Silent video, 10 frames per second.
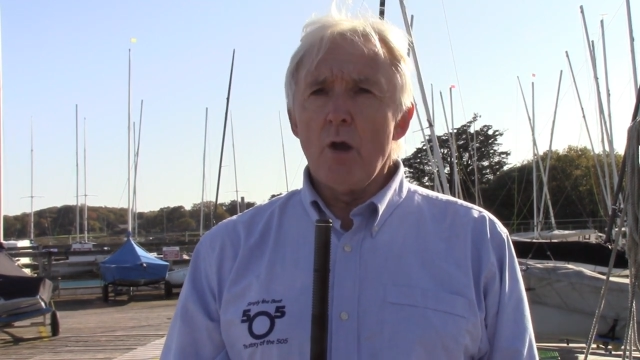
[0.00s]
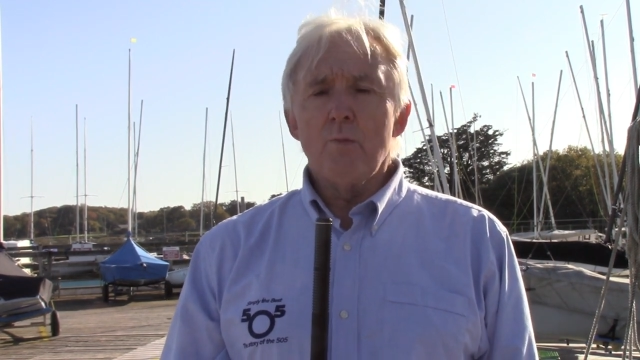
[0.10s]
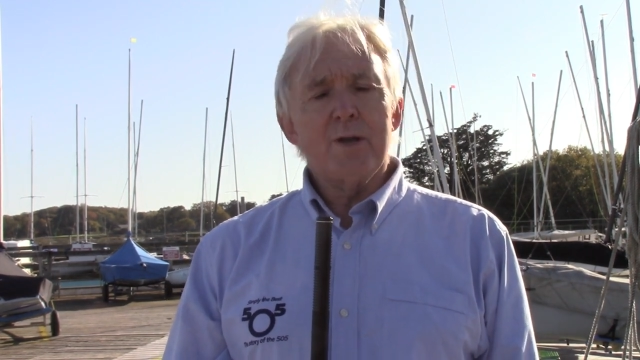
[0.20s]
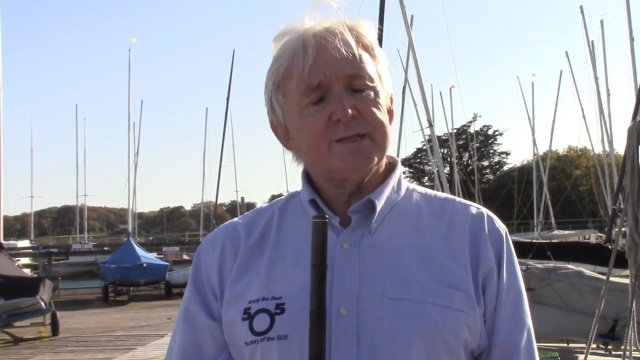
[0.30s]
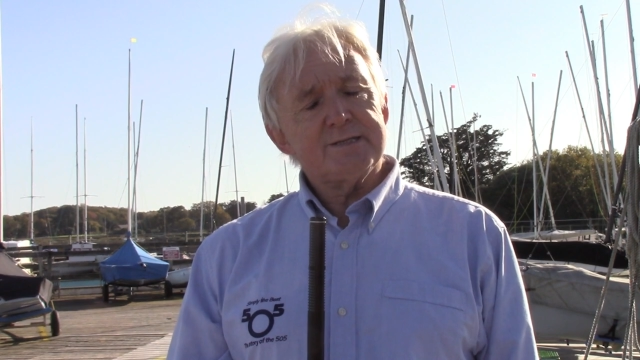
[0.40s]

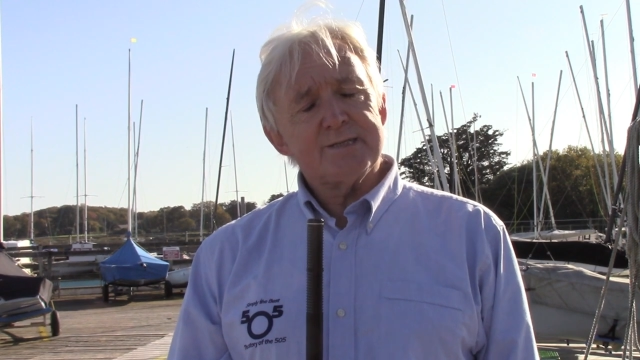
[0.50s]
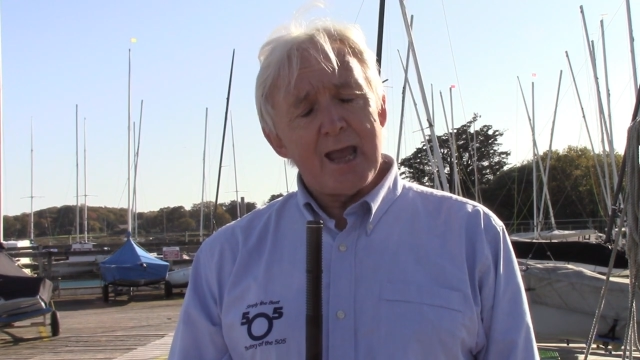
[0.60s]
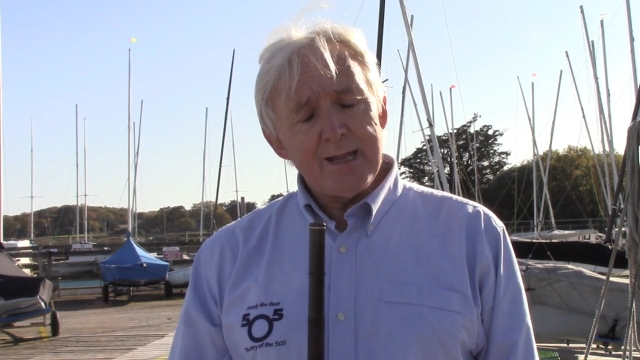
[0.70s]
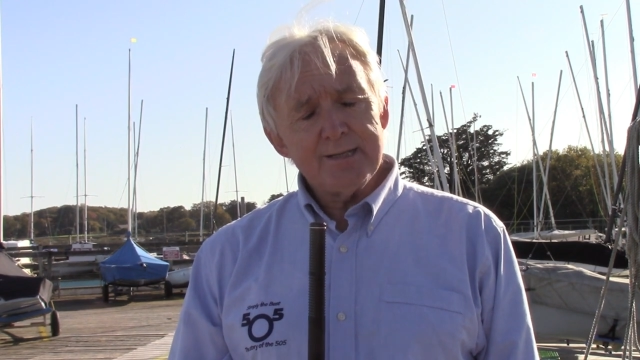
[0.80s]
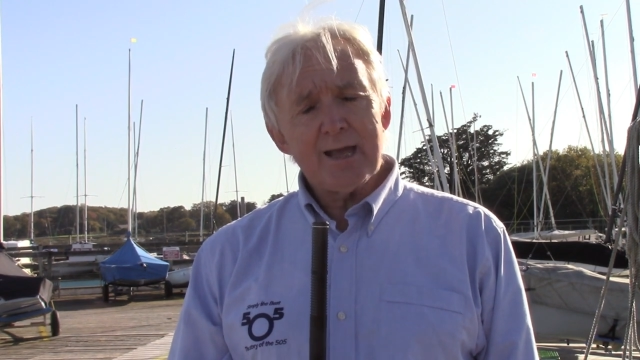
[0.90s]
with
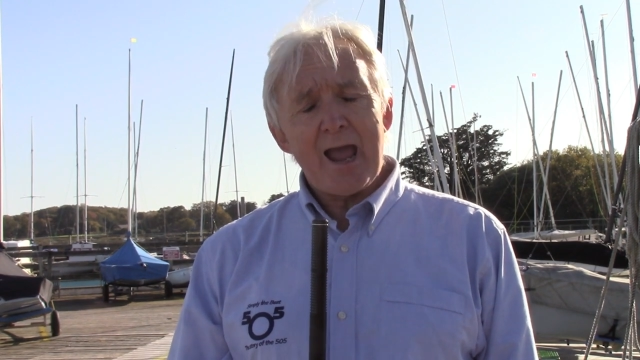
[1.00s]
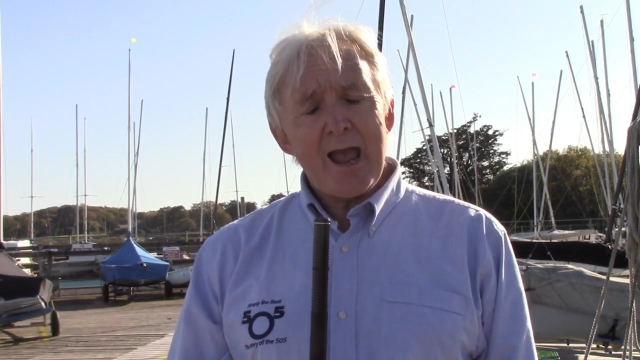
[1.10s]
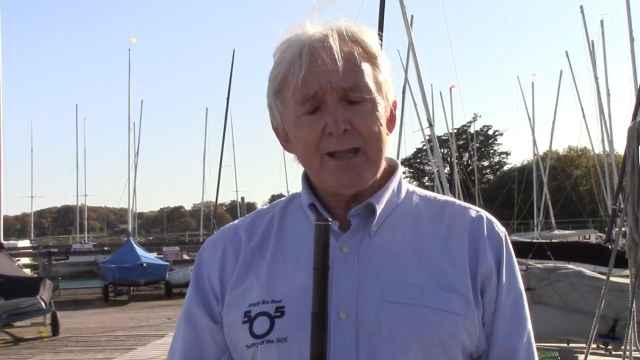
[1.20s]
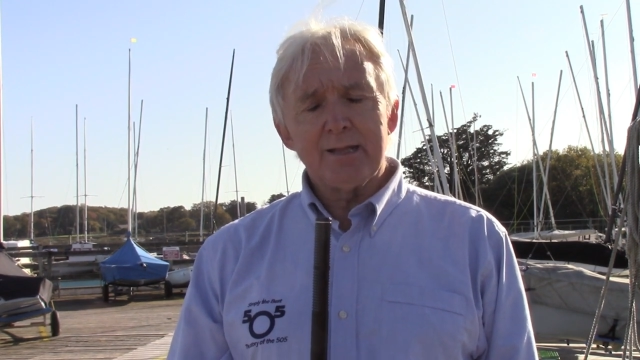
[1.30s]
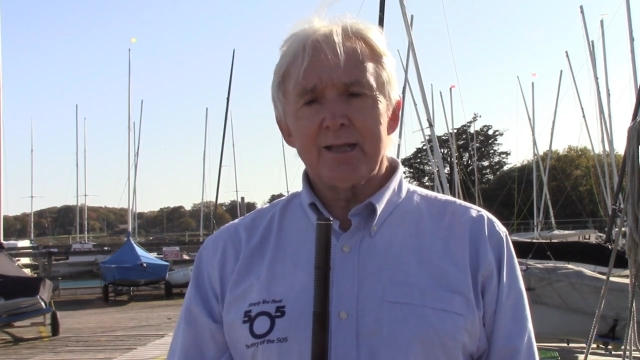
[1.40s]
tender
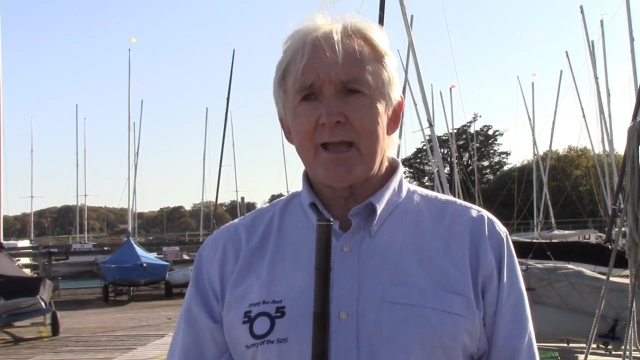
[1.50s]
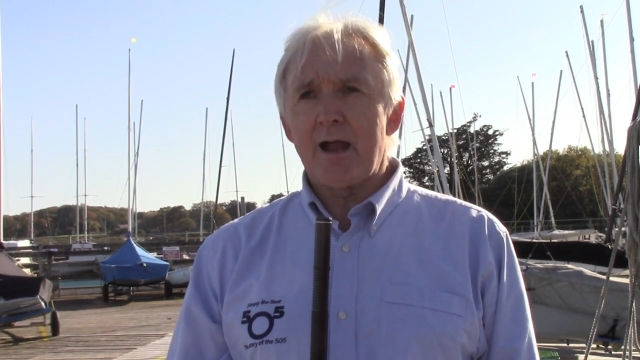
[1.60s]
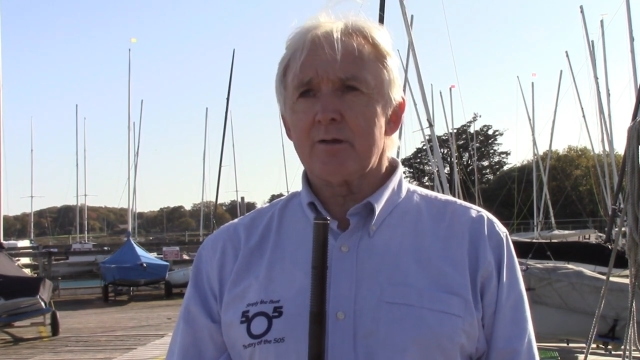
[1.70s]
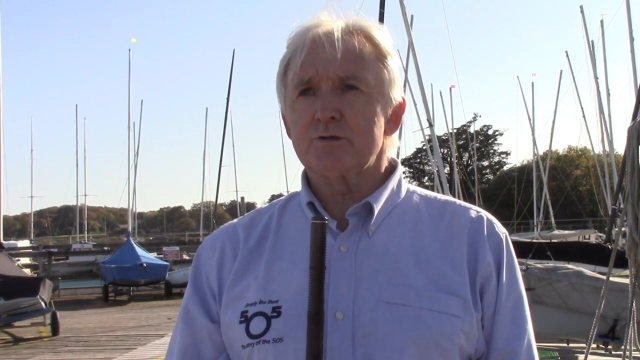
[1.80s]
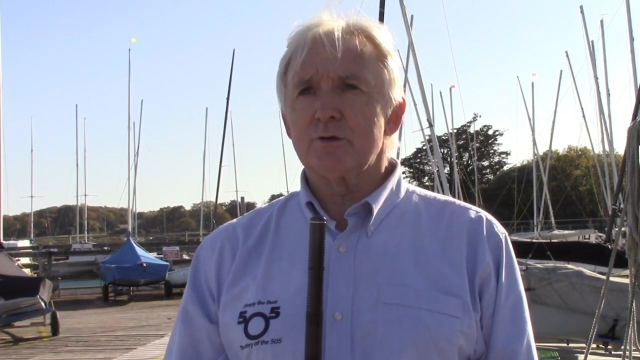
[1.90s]
handling
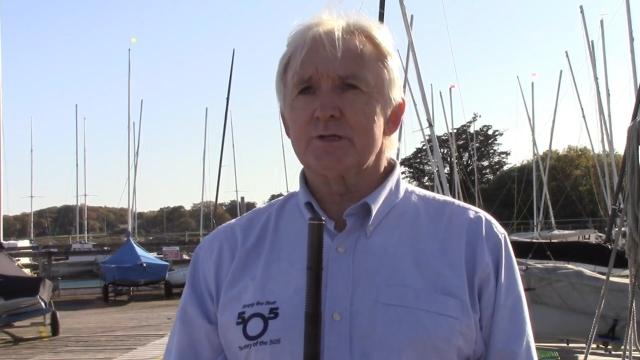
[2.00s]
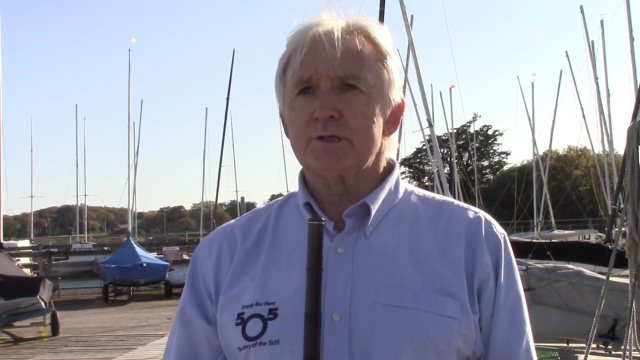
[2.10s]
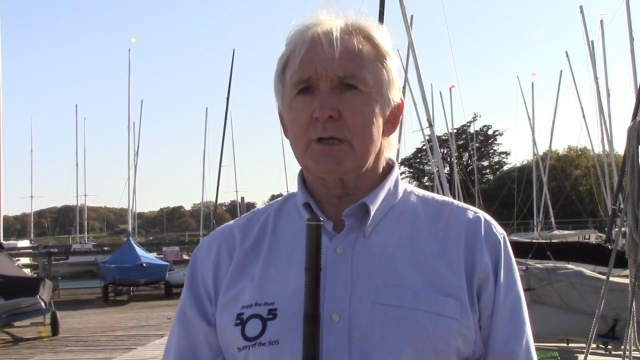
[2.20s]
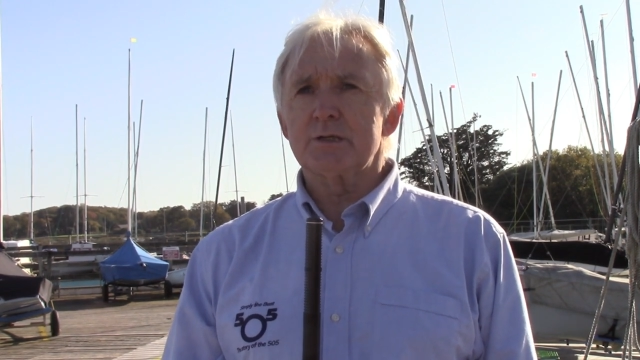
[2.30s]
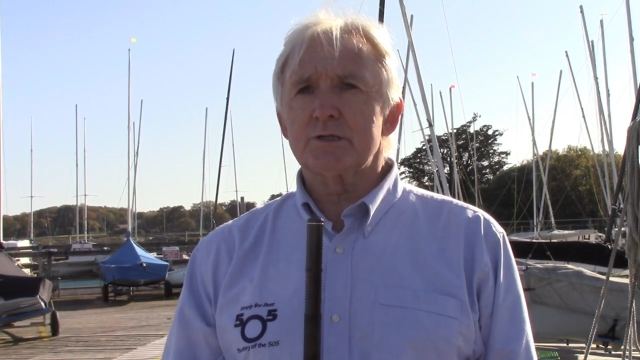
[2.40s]

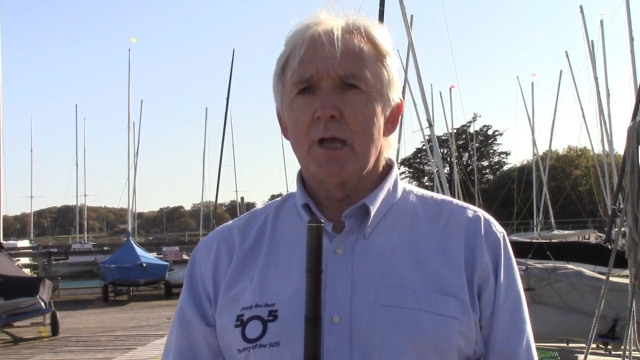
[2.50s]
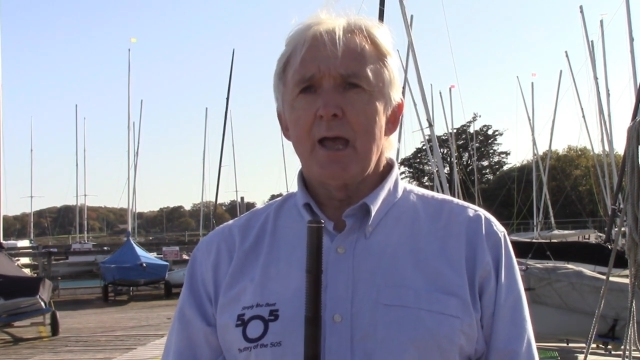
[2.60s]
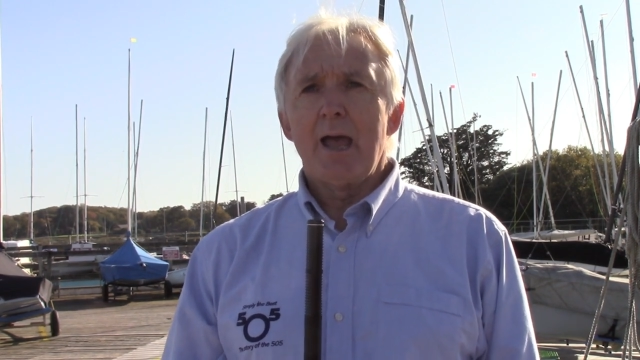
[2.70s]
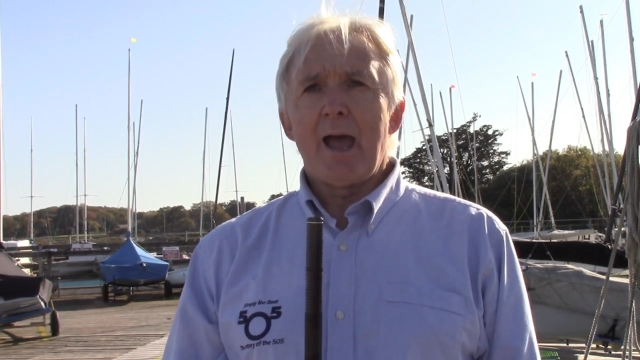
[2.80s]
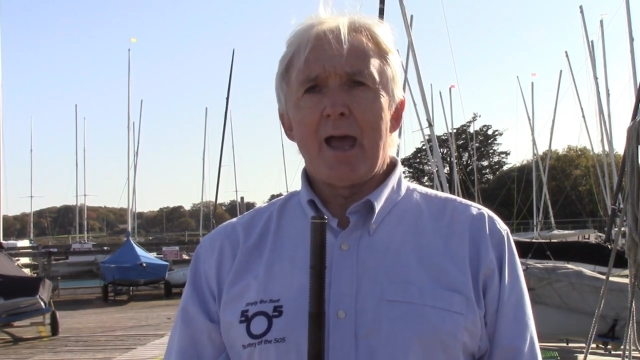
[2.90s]
characteristics
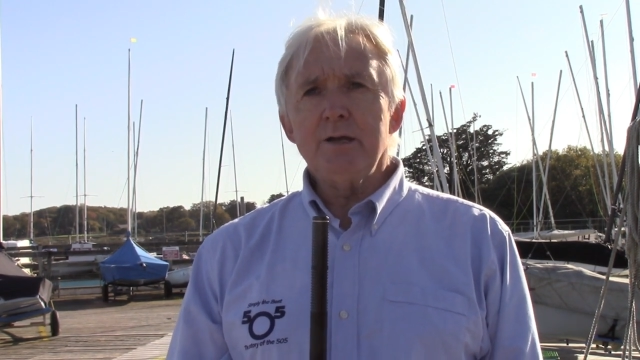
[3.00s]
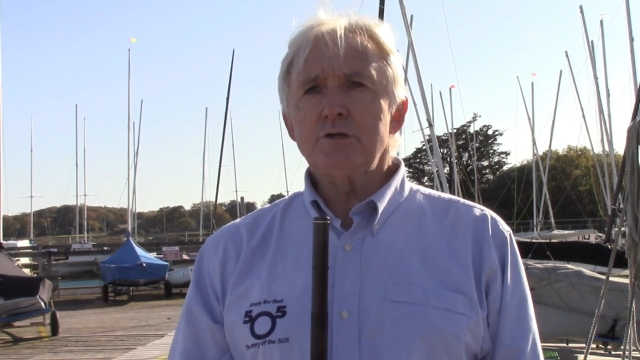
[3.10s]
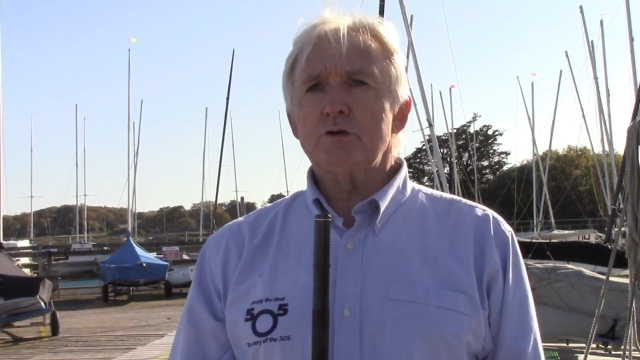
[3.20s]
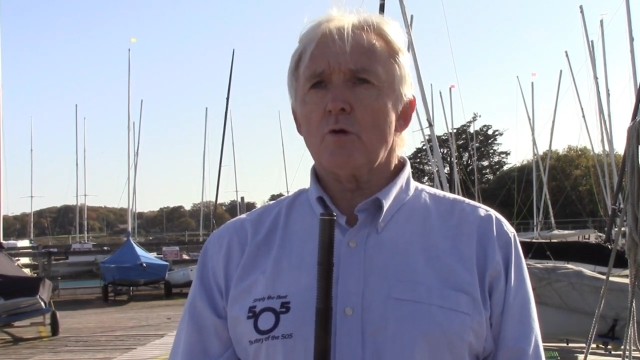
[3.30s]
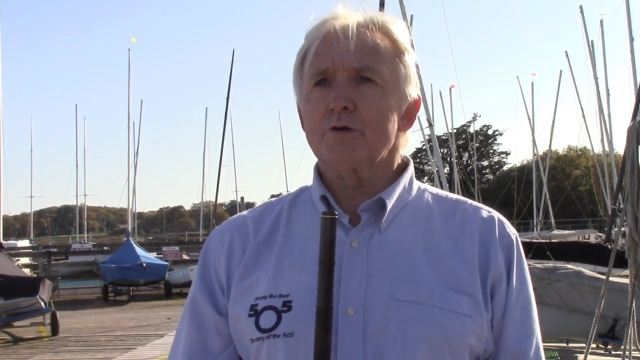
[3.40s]
out
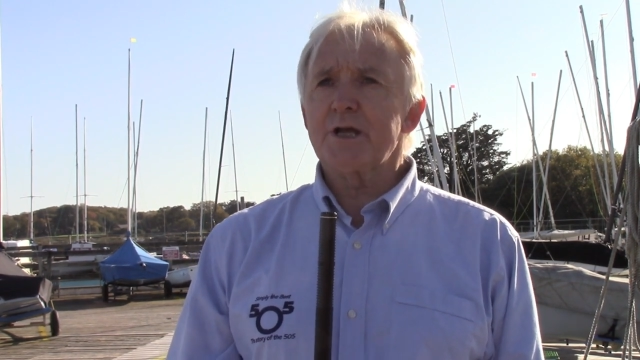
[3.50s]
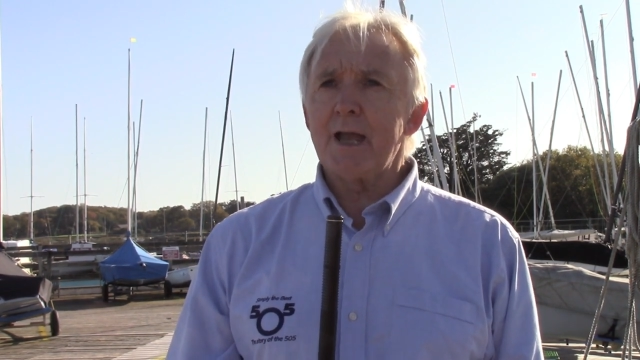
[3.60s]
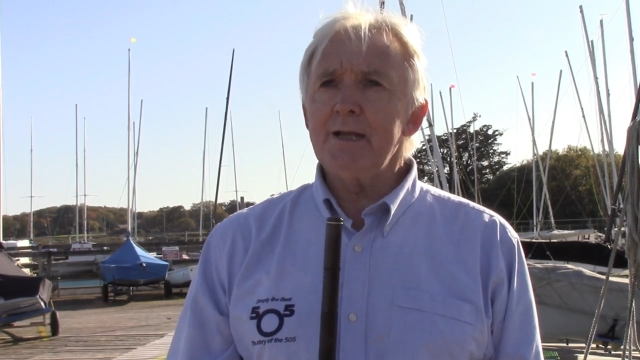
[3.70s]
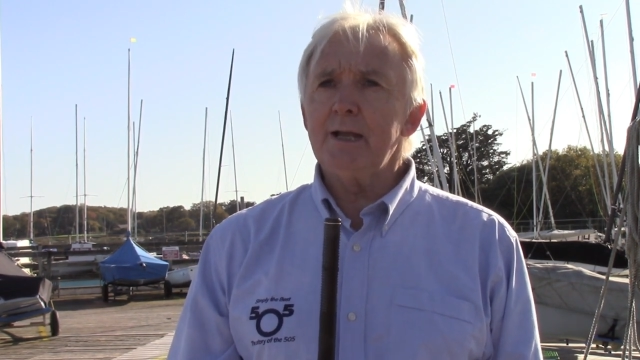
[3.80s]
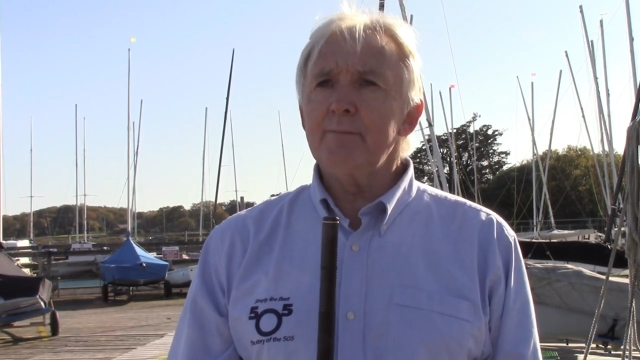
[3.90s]
across
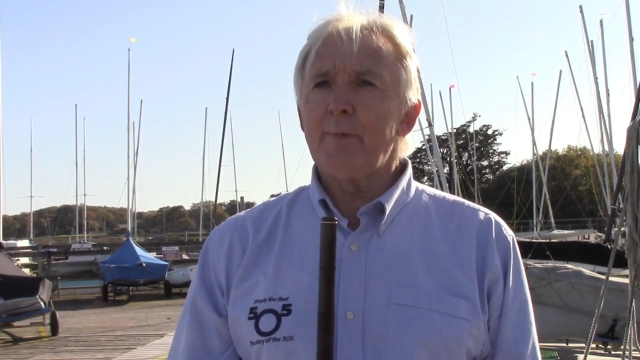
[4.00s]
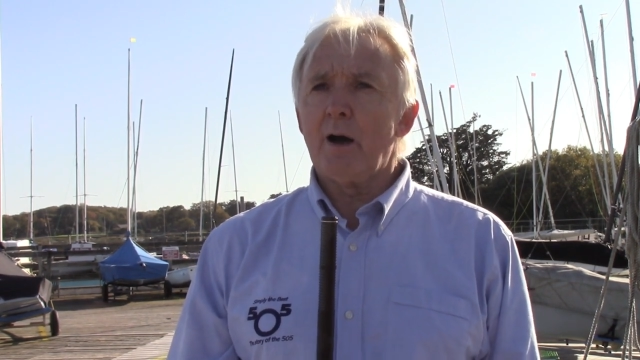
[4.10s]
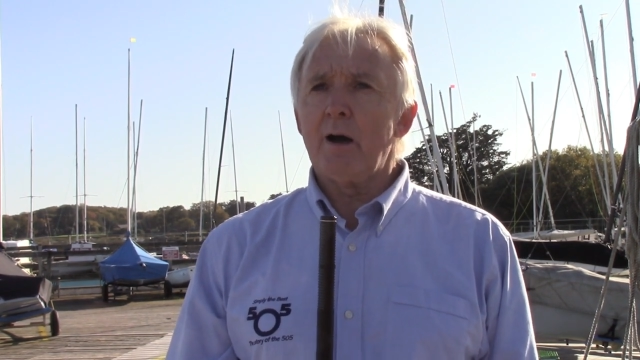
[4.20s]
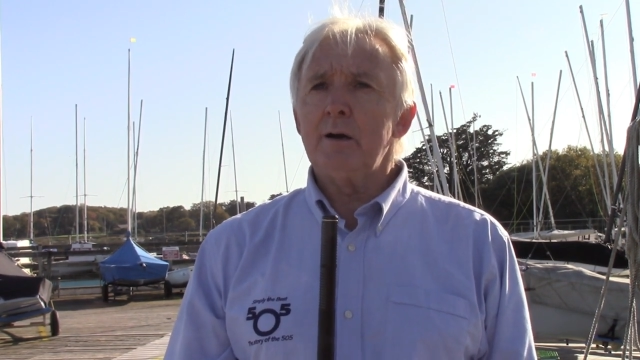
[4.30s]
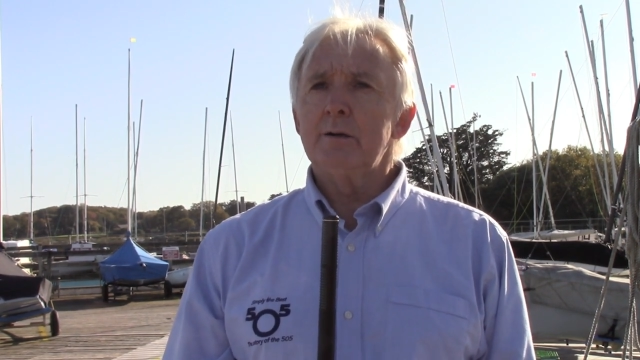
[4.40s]
Hayling
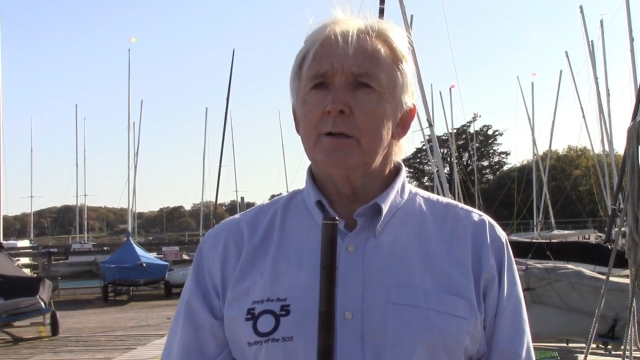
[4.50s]
Bar